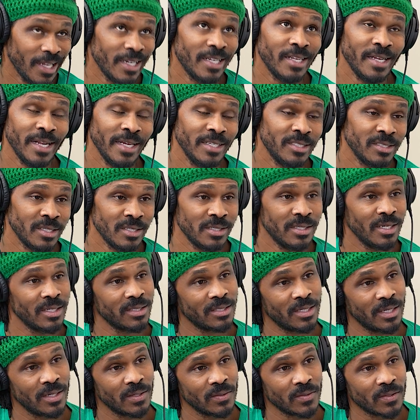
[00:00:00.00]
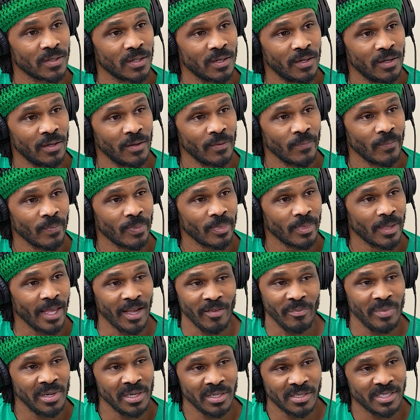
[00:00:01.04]
led the nation in touchdowns.
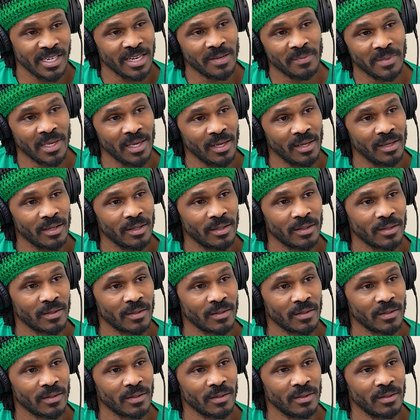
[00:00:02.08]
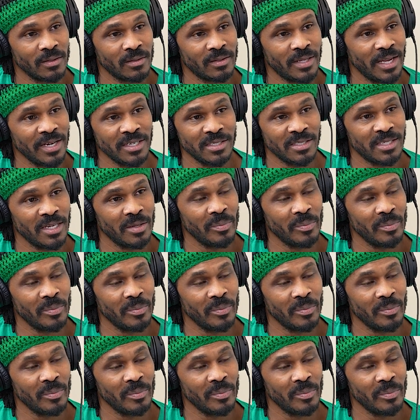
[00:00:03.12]
I've been the same kid. They just